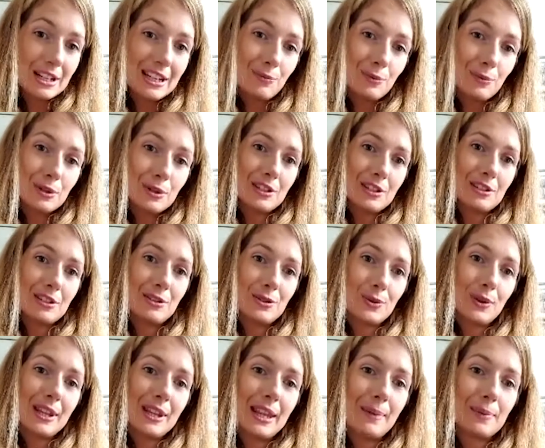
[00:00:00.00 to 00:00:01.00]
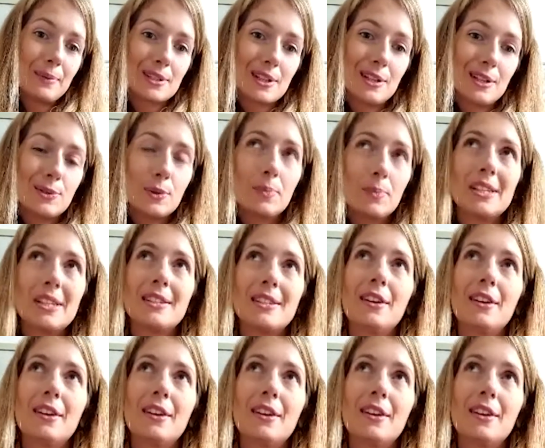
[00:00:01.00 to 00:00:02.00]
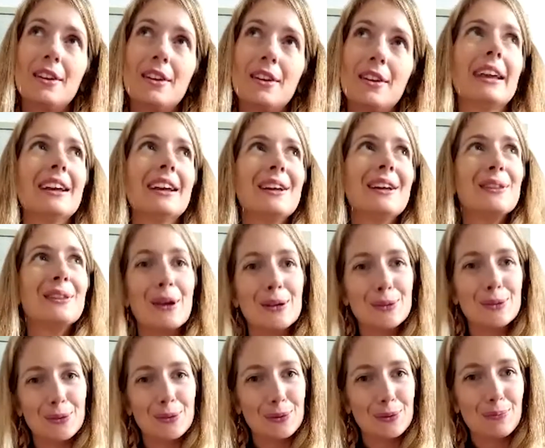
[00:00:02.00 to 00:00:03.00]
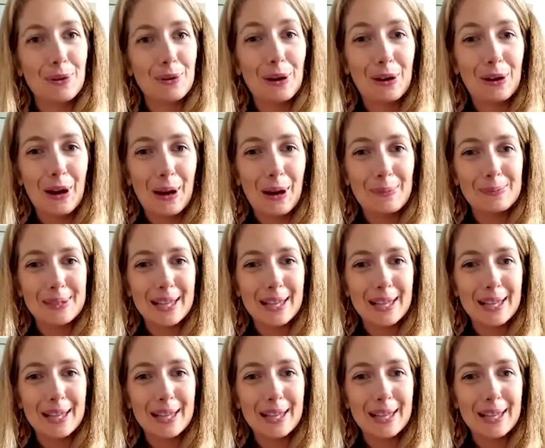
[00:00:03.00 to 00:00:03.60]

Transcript: wanted to join them, because I saw myself making those sorts of programs,